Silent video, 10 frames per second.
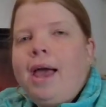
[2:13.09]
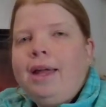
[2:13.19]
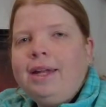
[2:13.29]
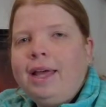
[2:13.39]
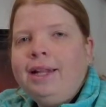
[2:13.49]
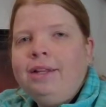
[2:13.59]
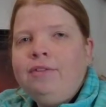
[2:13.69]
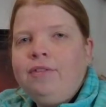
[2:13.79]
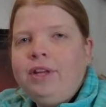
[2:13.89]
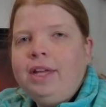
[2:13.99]
And handling
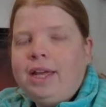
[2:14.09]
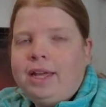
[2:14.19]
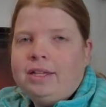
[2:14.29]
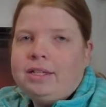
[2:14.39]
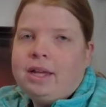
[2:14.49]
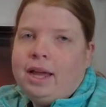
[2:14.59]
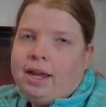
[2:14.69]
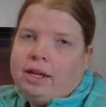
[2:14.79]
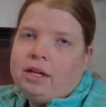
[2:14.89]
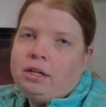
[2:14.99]
fee is
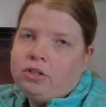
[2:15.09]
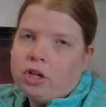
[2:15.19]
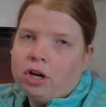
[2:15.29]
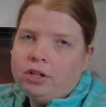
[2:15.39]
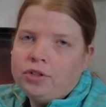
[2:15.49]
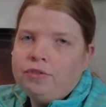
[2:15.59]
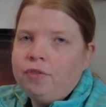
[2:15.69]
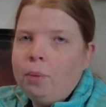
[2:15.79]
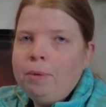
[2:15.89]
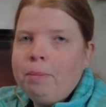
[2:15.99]
a charge
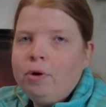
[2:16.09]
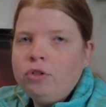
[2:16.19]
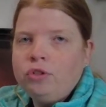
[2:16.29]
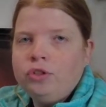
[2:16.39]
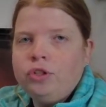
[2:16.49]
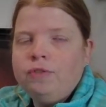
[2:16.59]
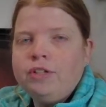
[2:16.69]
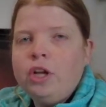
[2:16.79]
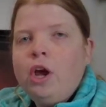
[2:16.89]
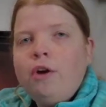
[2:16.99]
from the Postal
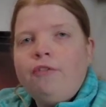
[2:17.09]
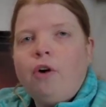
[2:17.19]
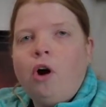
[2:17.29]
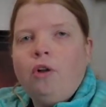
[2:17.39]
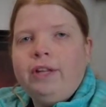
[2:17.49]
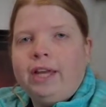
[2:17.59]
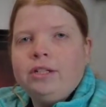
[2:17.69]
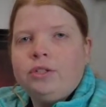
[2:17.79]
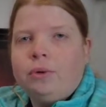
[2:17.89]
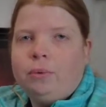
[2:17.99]
Service for all the
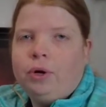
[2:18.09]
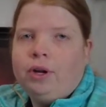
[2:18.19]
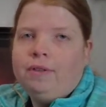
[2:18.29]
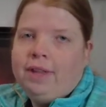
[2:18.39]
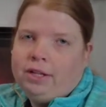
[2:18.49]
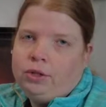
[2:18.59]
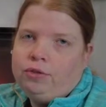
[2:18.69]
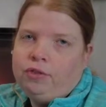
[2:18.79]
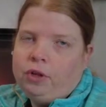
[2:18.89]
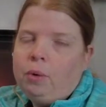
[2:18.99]
extra work they do
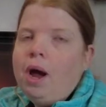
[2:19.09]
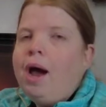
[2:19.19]
for you.